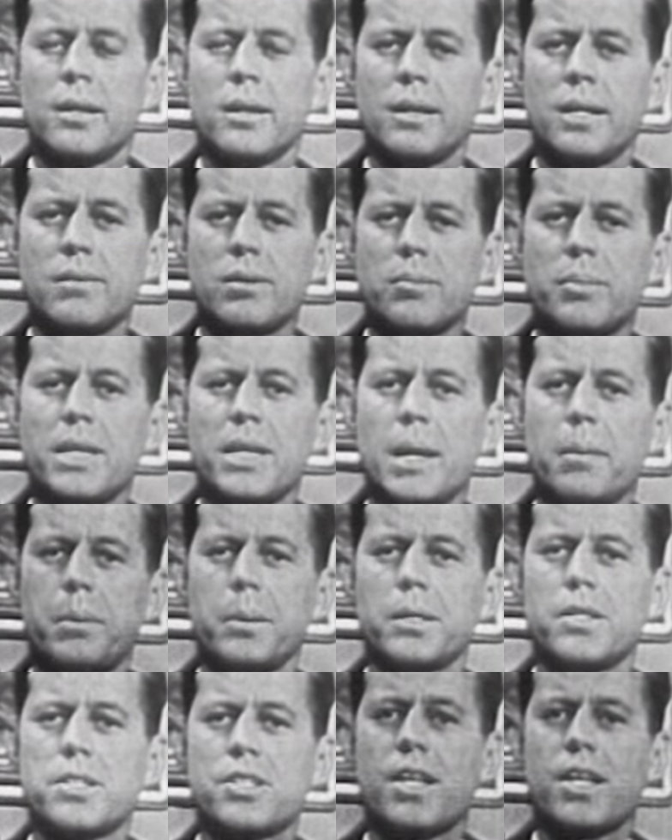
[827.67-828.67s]
Never be
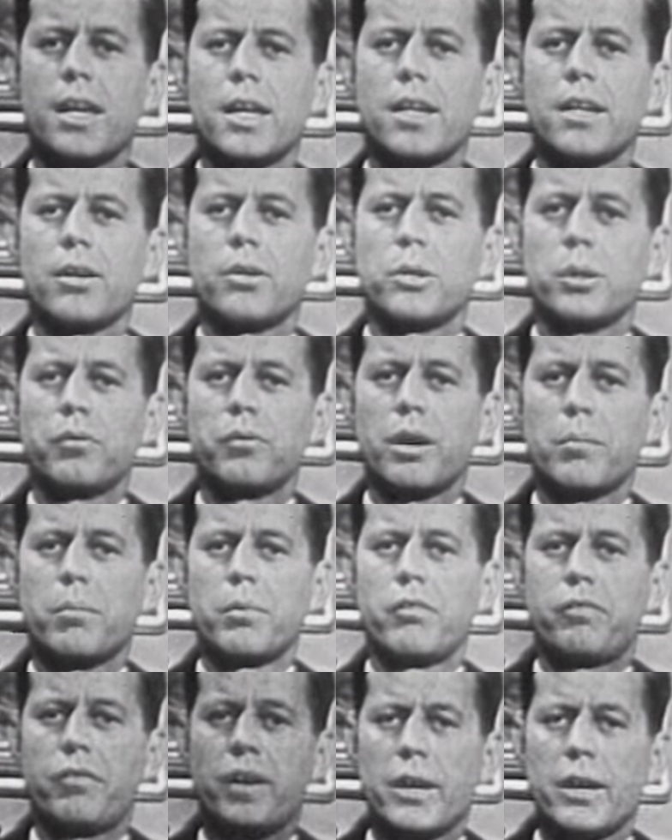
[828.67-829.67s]
able to say on
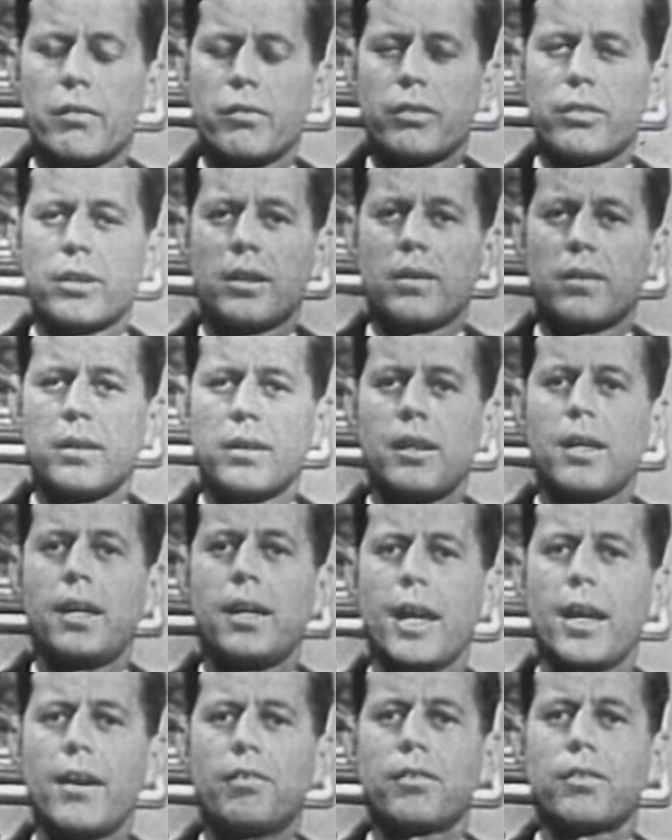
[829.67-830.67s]
November 5th, the
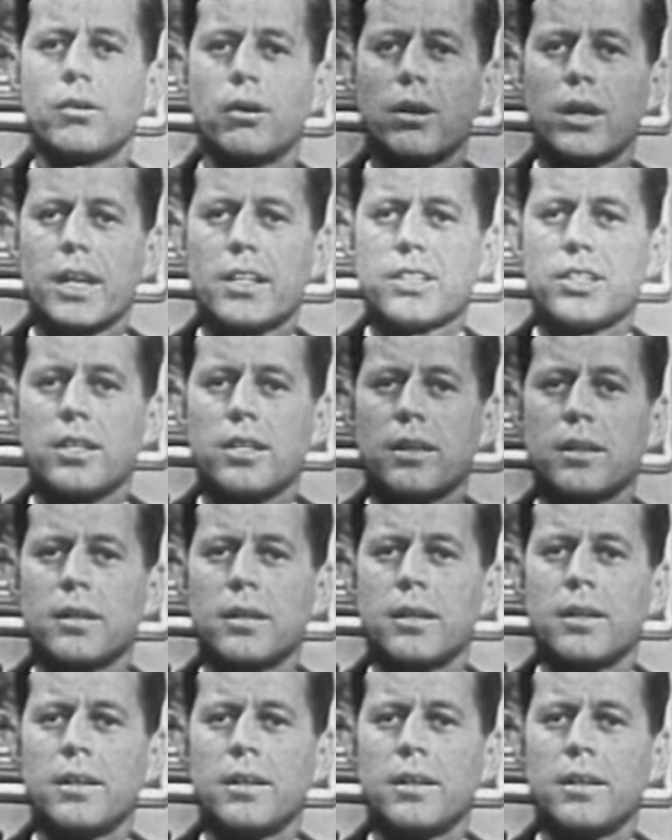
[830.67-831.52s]
day after election,